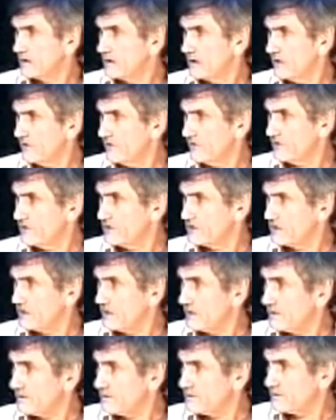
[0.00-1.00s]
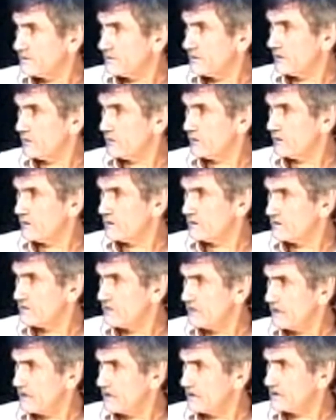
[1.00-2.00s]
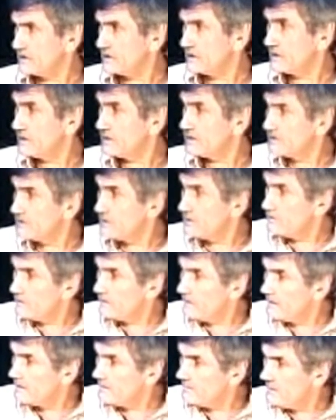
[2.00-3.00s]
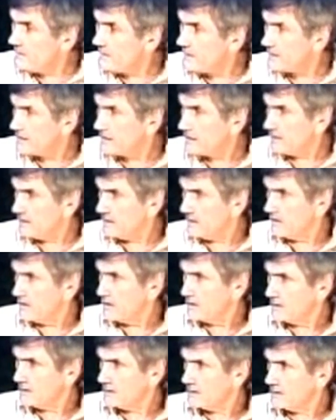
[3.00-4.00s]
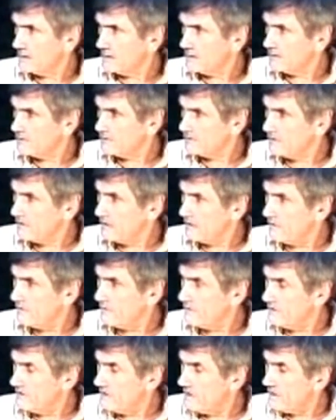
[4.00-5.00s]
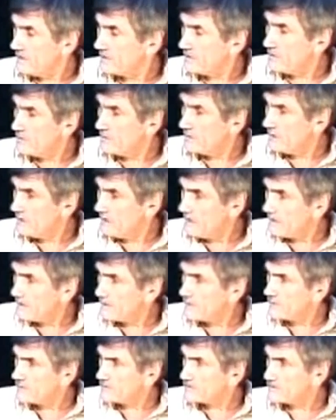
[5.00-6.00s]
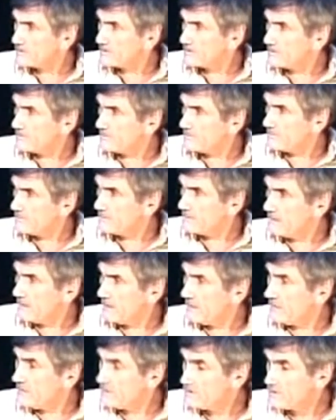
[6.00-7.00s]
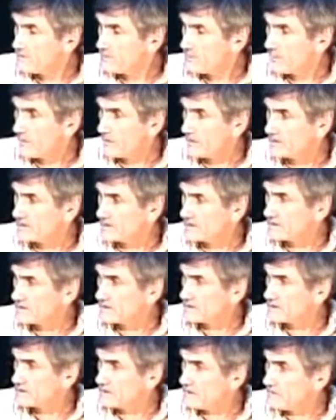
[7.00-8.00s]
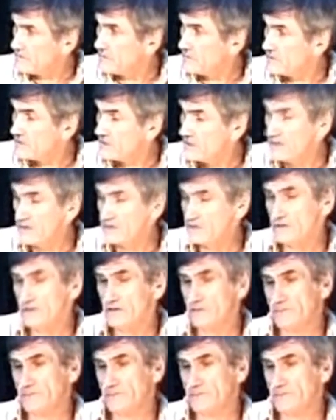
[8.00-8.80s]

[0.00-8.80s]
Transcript: Life at times requires sadness. Needs don't get met. Life and death go together, you see. Life is a process. It's ever-changing.